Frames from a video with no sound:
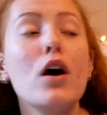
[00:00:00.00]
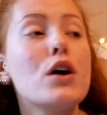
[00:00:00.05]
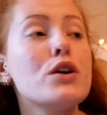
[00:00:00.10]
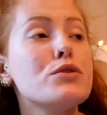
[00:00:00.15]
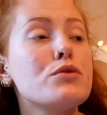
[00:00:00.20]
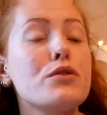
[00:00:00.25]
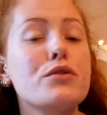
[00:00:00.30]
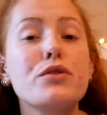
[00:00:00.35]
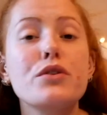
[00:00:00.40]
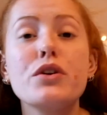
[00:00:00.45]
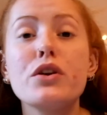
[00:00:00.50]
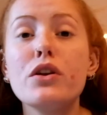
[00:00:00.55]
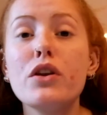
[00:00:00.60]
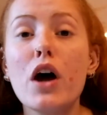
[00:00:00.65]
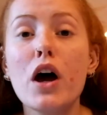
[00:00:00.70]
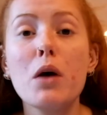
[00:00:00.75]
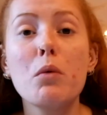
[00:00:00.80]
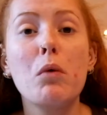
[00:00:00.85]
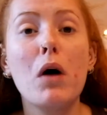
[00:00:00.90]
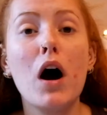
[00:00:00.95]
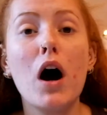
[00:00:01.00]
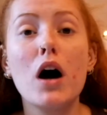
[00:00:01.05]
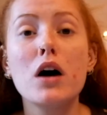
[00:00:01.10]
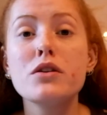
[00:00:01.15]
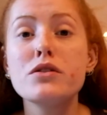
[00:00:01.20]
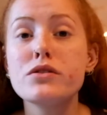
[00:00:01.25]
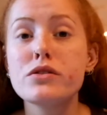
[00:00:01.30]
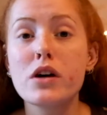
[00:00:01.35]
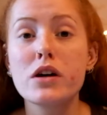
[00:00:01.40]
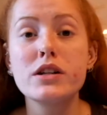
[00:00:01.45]
So I thought, you know what,
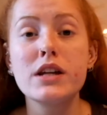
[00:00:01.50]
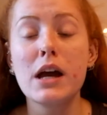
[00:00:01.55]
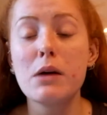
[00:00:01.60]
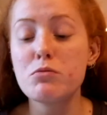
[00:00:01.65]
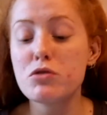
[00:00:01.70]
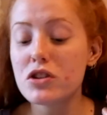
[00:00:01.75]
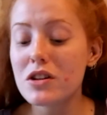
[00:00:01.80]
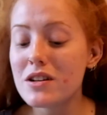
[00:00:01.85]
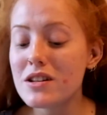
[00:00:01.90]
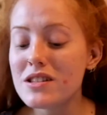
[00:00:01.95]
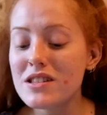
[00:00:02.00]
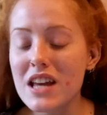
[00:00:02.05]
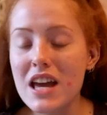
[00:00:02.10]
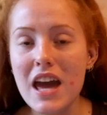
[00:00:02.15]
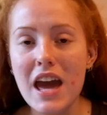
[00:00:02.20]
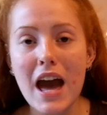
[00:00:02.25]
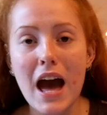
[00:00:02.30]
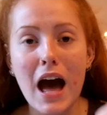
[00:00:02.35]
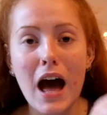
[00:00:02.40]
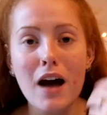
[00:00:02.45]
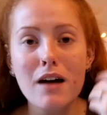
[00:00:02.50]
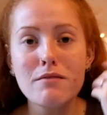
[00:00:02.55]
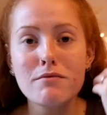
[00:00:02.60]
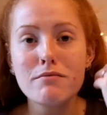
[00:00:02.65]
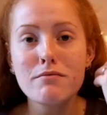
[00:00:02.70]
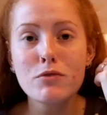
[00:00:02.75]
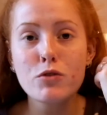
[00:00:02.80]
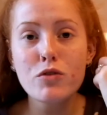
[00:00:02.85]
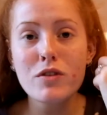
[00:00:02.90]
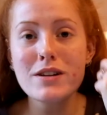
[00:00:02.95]
sod it, I'm just going to sit here,
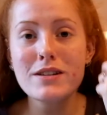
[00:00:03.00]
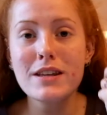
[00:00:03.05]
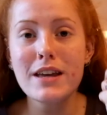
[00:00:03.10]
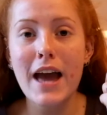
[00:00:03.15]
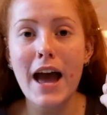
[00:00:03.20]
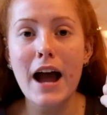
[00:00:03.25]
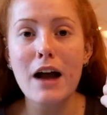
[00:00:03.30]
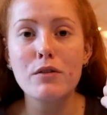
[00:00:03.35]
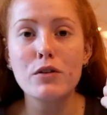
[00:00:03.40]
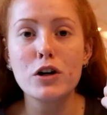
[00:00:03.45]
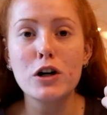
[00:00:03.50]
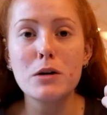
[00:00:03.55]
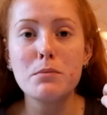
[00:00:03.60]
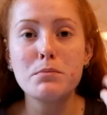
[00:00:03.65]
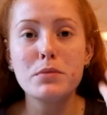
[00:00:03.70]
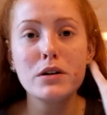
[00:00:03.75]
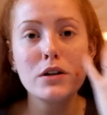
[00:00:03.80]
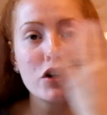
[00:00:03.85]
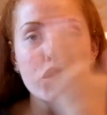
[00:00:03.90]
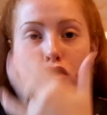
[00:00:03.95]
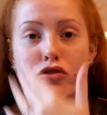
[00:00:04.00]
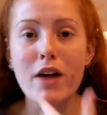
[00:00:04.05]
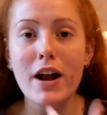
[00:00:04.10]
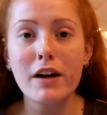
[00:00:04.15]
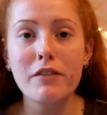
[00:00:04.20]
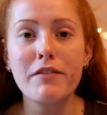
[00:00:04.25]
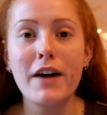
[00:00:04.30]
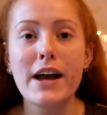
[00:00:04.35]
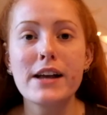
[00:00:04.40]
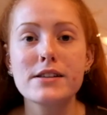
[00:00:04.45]
greasy hair up,
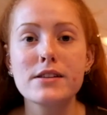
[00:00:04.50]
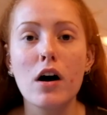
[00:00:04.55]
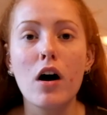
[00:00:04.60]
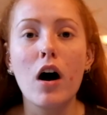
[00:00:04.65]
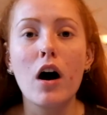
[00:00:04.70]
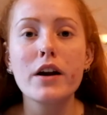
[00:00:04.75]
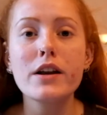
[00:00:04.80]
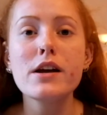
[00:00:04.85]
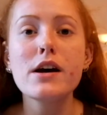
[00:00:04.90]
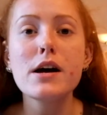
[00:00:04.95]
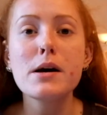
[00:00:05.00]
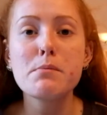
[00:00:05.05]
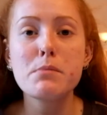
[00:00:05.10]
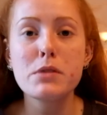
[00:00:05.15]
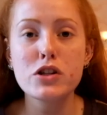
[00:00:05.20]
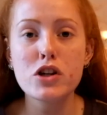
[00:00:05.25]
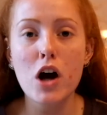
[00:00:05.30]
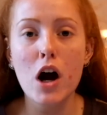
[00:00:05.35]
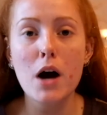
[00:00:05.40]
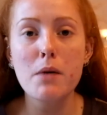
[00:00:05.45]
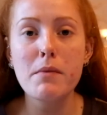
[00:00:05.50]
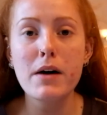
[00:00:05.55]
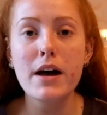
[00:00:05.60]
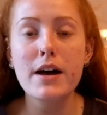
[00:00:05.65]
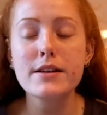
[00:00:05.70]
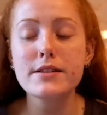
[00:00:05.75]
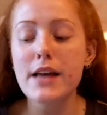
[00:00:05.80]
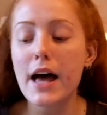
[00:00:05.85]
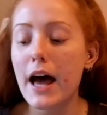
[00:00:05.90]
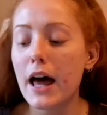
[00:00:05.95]
Shrek face on,
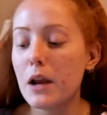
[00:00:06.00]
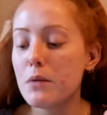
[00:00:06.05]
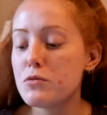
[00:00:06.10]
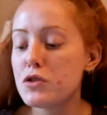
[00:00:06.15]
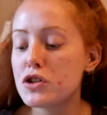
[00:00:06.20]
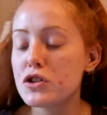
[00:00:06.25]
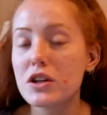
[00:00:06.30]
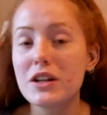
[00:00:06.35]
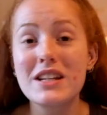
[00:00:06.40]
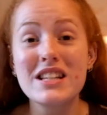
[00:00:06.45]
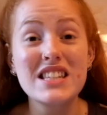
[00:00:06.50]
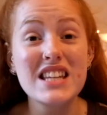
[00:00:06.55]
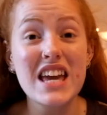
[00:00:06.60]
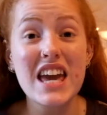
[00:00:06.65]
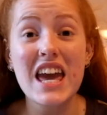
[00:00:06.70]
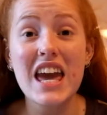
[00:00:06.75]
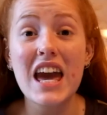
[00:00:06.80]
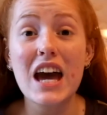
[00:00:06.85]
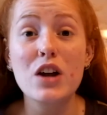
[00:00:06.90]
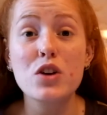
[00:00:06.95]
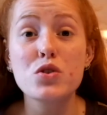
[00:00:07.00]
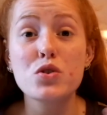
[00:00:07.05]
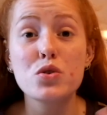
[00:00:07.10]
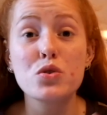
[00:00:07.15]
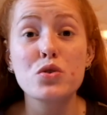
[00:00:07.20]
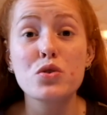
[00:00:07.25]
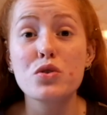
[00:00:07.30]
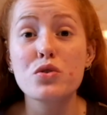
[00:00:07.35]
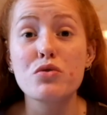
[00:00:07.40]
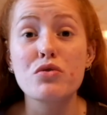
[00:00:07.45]
pyjamas, and I'm just going to sit here and
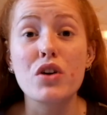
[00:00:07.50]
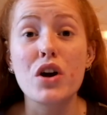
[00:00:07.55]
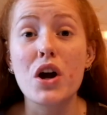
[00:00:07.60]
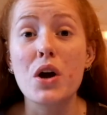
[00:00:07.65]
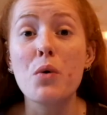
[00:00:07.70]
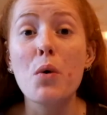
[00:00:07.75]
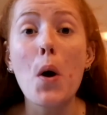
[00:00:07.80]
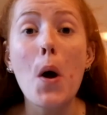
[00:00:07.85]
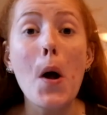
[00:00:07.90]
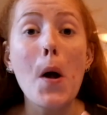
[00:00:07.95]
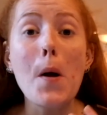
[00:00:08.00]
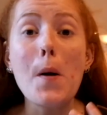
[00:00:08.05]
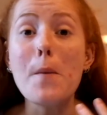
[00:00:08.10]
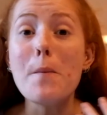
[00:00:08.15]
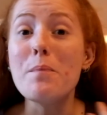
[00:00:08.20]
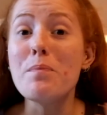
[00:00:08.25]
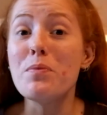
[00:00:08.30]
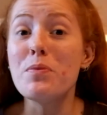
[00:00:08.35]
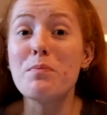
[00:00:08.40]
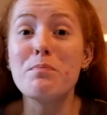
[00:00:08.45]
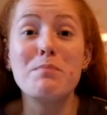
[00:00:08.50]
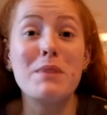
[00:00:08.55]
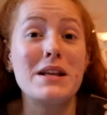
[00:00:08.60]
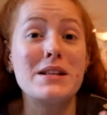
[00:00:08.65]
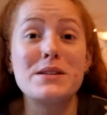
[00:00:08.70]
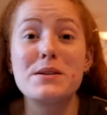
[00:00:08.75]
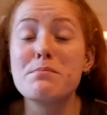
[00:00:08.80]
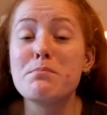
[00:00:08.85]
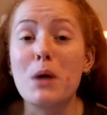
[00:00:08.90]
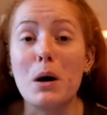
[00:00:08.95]
talk through
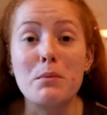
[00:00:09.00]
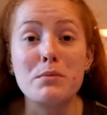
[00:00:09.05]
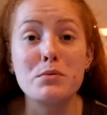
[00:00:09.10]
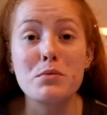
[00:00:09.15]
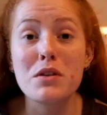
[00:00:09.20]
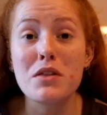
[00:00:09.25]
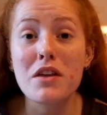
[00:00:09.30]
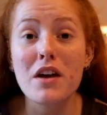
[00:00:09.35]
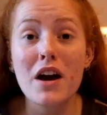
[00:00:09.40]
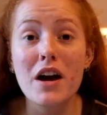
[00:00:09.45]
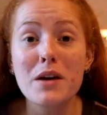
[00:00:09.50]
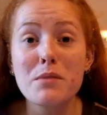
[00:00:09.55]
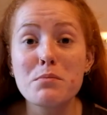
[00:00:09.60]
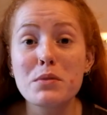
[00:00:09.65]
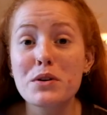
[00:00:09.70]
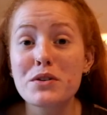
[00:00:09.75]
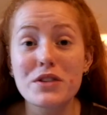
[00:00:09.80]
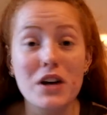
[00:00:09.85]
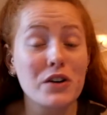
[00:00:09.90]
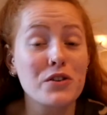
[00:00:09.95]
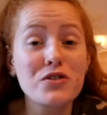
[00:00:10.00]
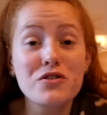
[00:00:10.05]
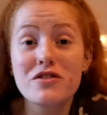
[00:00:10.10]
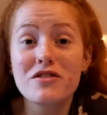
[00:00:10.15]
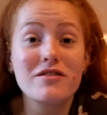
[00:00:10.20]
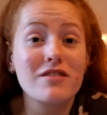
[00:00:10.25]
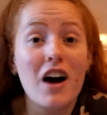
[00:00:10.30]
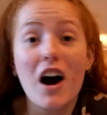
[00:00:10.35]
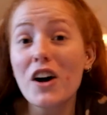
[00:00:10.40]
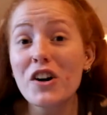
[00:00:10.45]
bits and bobs with you because I
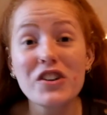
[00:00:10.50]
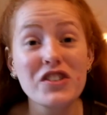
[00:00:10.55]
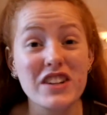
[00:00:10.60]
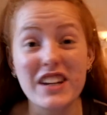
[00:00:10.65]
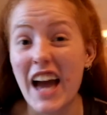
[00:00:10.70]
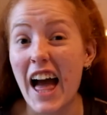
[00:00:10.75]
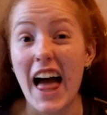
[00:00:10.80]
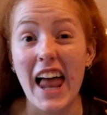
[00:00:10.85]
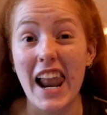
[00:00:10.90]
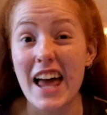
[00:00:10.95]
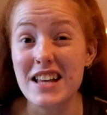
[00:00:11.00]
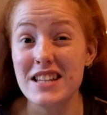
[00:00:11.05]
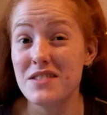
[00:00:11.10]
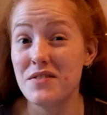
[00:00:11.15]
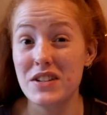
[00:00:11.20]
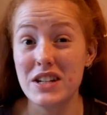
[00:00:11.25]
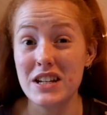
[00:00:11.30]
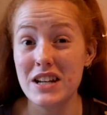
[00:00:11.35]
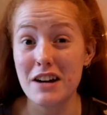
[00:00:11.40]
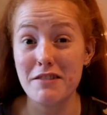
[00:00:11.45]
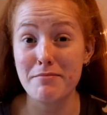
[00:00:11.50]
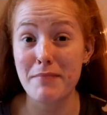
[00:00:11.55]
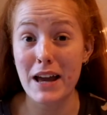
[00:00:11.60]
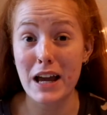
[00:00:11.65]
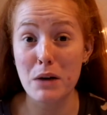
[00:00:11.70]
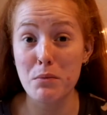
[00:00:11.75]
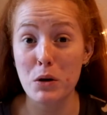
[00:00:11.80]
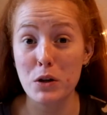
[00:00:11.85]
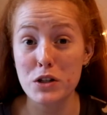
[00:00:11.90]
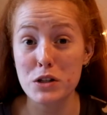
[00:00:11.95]
couldn't care less if I didn't have
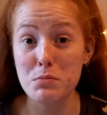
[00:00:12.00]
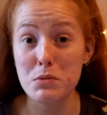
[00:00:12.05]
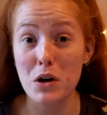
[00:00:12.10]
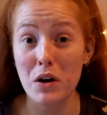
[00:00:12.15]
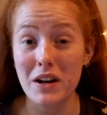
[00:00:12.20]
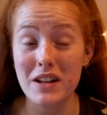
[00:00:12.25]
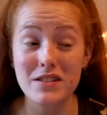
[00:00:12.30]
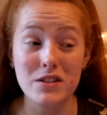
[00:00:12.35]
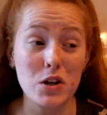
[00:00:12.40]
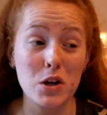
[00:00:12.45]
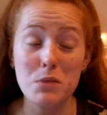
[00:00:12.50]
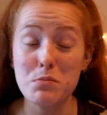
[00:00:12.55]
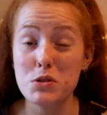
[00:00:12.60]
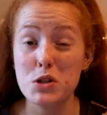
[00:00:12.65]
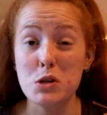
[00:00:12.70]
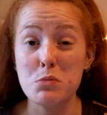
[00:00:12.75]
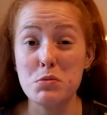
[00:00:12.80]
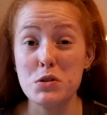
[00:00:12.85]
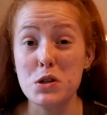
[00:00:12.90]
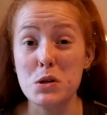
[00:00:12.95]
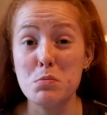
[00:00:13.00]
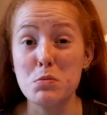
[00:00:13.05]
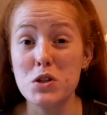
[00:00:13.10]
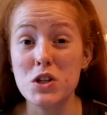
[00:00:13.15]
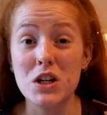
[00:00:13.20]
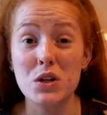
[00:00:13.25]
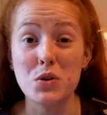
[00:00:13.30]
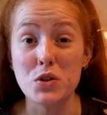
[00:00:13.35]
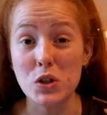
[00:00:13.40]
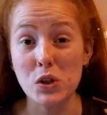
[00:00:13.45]
makeup on, to be honest. I'm super
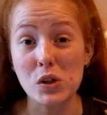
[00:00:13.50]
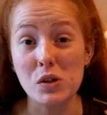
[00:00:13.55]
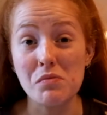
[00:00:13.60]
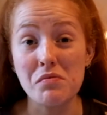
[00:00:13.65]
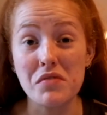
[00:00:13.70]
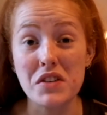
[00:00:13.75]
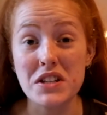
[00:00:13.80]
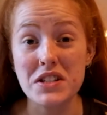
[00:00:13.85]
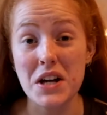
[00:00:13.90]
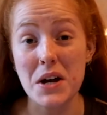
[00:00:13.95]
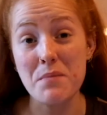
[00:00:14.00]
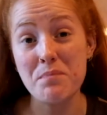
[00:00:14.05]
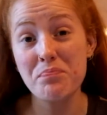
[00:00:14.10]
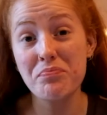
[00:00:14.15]
chilled and comfy, so